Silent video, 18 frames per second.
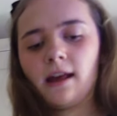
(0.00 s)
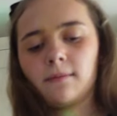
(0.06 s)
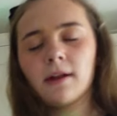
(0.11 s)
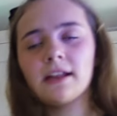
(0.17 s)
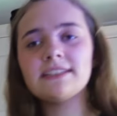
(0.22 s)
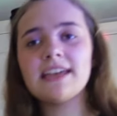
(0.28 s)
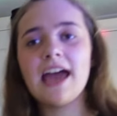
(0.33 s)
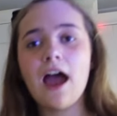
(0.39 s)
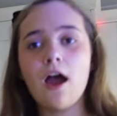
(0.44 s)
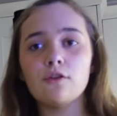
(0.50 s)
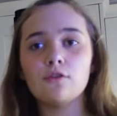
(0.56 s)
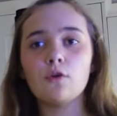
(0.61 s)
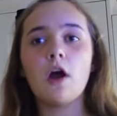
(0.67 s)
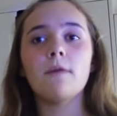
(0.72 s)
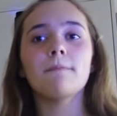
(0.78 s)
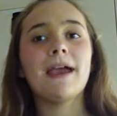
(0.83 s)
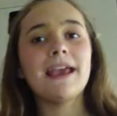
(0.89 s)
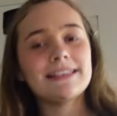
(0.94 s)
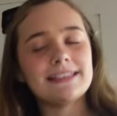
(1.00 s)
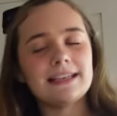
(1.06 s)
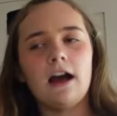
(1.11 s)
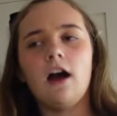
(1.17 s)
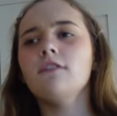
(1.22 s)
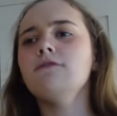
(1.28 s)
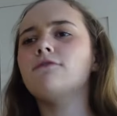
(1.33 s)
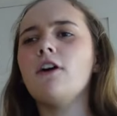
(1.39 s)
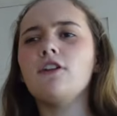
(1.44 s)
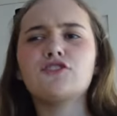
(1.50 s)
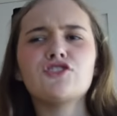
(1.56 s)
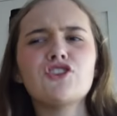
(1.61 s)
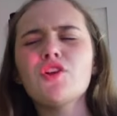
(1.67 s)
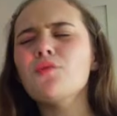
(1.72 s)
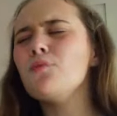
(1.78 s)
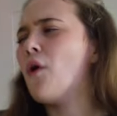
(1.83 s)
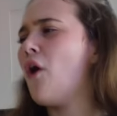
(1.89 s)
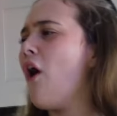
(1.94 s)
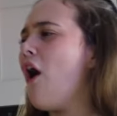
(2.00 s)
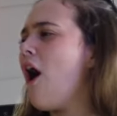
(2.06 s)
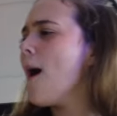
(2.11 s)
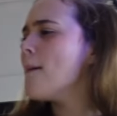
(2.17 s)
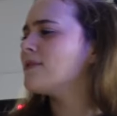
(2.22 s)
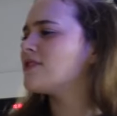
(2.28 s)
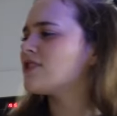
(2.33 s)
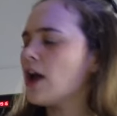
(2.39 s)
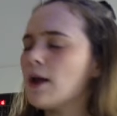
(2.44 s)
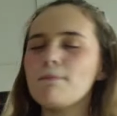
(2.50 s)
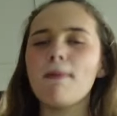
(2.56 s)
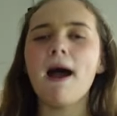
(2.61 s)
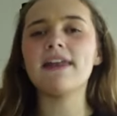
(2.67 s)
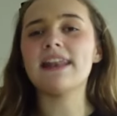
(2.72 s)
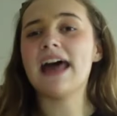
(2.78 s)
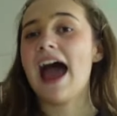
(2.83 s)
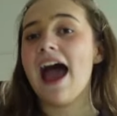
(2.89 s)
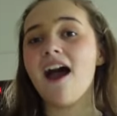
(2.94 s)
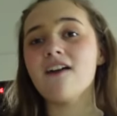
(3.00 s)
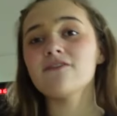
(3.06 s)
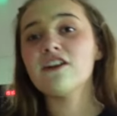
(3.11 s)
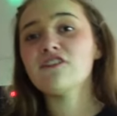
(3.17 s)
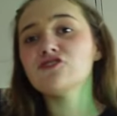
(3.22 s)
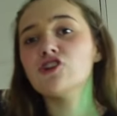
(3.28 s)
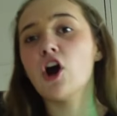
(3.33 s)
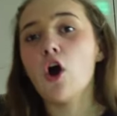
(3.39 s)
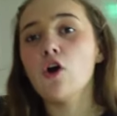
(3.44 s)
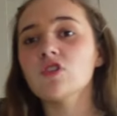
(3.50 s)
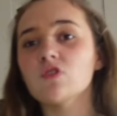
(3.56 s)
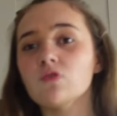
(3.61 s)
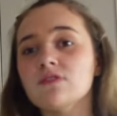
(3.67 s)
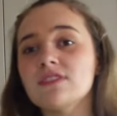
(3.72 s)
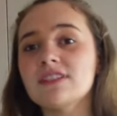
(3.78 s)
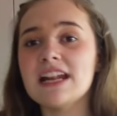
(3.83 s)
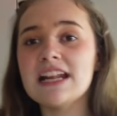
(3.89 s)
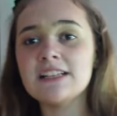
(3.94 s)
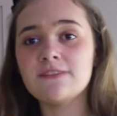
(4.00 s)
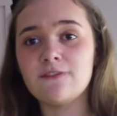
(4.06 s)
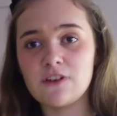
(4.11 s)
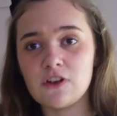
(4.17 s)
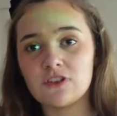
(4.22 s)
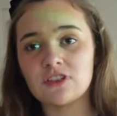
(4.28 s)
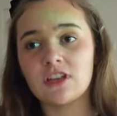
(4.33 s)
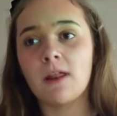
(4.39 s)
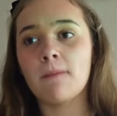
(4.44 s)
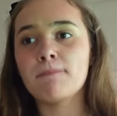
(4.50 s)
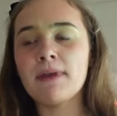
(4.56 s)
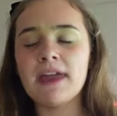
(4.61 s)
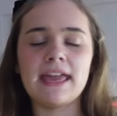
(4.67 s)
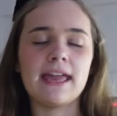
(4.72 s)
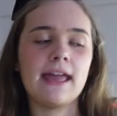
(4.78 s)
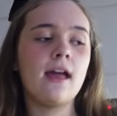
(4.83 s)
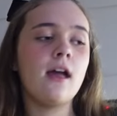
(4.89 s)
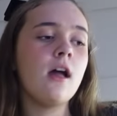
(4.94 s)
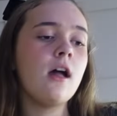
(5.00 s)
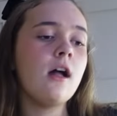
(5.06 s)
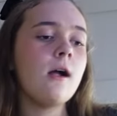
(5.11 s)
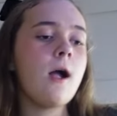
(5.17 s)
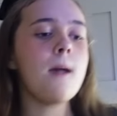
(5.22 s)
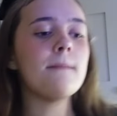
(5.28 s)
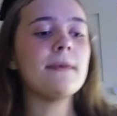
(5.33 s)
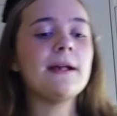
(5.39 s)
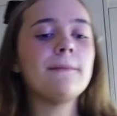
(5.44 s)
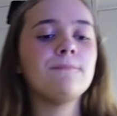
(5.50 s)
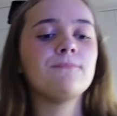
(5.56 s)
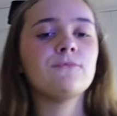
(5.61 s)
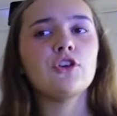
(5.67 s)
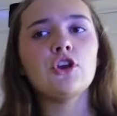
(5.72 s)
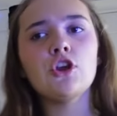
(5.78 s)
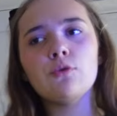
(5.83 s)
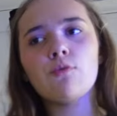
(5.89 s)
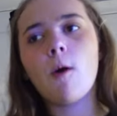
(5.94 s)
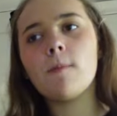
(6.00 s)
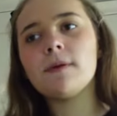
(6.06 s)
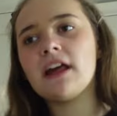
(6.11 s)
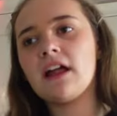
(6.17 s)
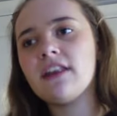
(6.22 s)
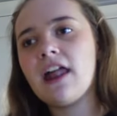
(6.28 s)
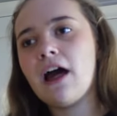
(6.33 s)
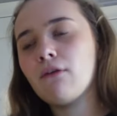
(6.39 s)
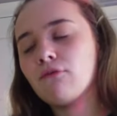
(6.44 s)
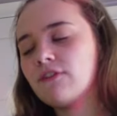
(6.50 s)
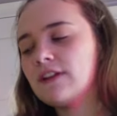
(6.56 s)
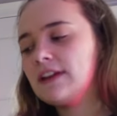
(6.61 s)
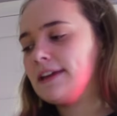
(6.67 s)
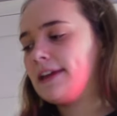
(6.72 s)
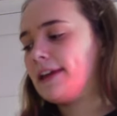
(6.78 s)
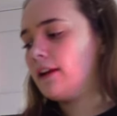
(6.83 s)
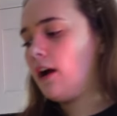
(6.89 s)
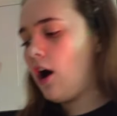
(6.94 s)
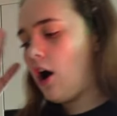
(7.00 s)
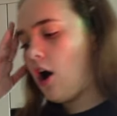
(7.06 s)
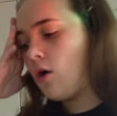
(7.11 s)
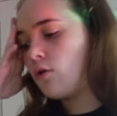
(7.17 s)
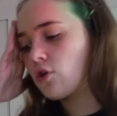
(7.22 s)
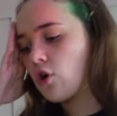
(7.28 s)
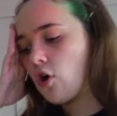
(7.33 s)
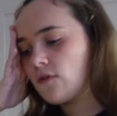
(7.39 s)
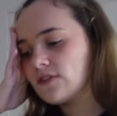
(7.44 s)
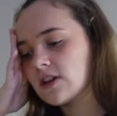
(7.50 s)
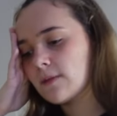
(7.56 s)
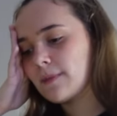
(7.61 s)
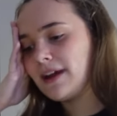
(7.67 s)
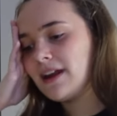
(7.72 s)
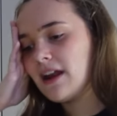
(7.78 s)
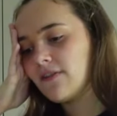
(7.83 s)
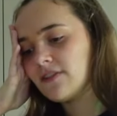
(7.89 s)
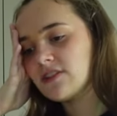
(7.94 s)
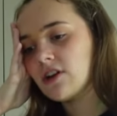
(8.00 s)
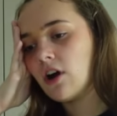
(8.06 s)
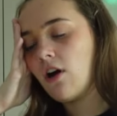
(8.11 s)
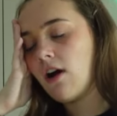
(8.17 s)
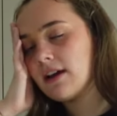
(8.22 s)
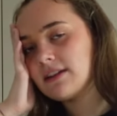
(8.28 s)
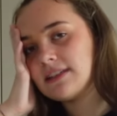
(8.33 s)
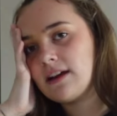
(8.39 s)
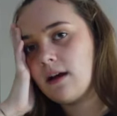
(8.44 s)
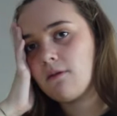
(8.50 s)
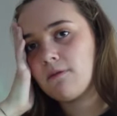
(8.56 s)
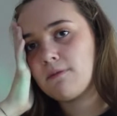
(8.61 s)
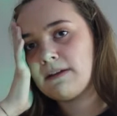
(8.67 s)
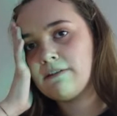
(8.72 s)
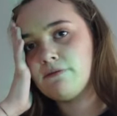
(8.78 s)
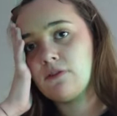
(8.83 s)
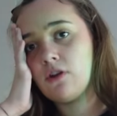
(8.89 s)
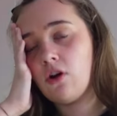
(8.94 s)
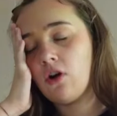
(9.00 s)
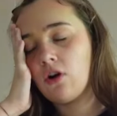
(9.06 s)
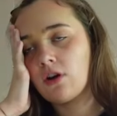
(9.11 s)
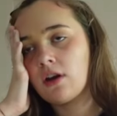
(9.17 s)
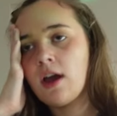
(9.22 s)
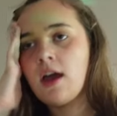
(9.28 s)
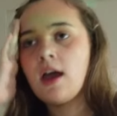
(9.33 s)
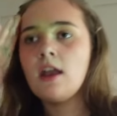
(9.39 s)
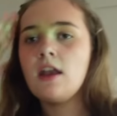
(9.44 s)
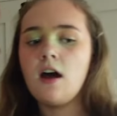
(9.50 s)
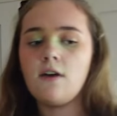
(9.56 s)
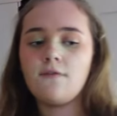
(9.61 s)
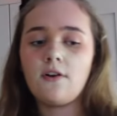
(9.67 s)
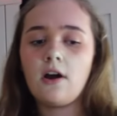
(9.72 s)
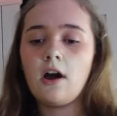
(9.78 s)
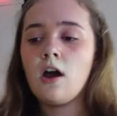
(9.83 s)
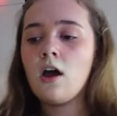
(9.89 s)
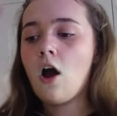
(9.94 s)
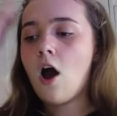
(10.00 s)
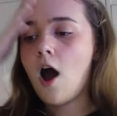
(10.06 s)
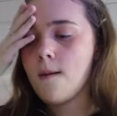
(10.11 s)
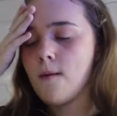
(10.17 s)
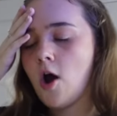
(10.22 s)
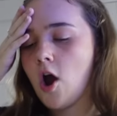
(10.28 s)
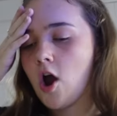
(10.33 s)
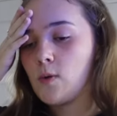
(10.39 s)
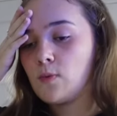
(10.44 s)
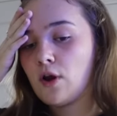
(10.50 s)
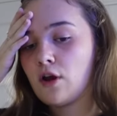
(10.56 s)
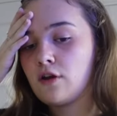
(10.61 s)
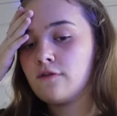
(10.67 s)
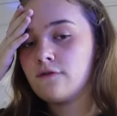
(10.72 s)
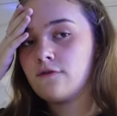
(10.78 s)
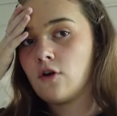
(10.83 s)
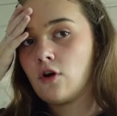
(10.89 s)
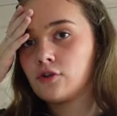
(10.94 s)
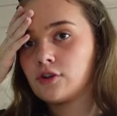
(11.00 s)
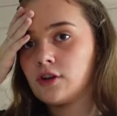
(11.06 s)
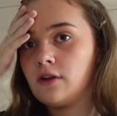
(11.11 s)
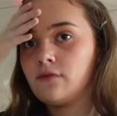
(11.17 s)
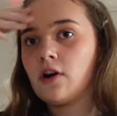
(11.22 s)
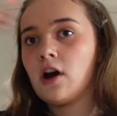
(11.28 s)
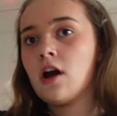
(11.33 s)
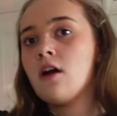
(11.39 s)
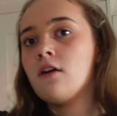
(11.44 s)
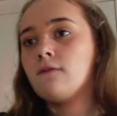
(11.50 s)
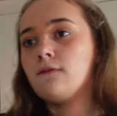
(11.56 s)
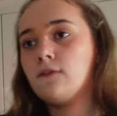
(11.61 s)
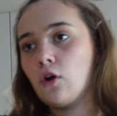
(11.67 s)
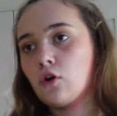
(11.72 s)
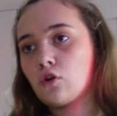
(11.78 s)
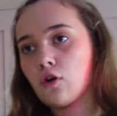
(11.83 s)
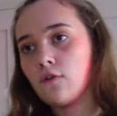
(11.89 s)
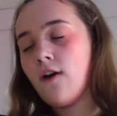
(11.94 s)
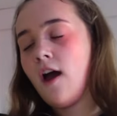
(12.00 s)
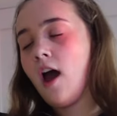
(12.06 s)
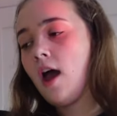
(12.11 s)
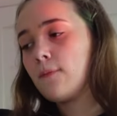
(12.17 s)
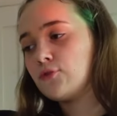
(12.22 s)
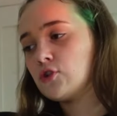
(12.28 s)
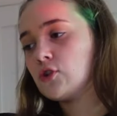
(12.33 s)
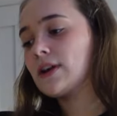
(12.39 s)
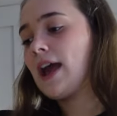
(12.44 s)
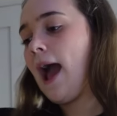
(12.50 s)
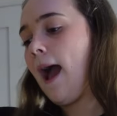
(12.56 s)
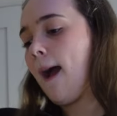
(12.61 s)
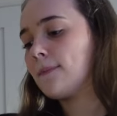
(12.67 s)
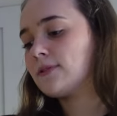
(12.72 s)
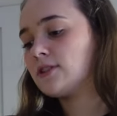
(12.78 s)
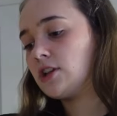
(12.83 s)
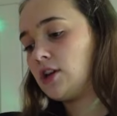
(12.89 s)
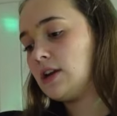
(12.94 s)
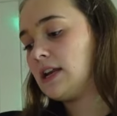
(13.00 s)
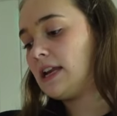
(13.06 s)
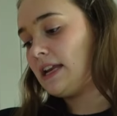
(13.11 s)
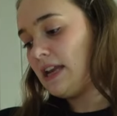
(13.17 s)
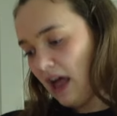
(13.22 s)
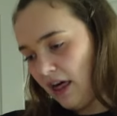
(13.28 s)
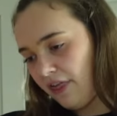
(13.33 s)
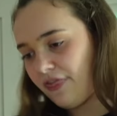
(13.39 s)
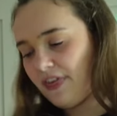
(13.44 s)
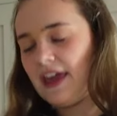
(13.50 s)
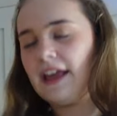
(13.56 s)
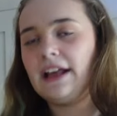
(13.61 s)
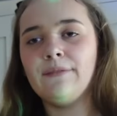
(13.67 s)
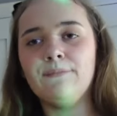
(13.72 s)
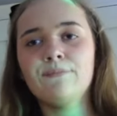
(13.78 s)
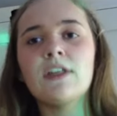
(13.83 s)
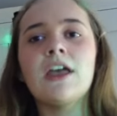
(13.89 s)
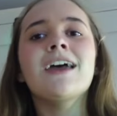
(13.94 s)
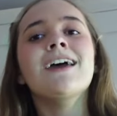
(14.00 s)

I'm gonna tell you, I'm basically, I'm, do you know what? I'm so bad. I haven't told you what today's video is gonna be. I mean, you probably are now thinking like, oh god, it's gonna be another tidy up with me vlog, another I'm home alone vlog, another vlog of her doing absolutely nothing.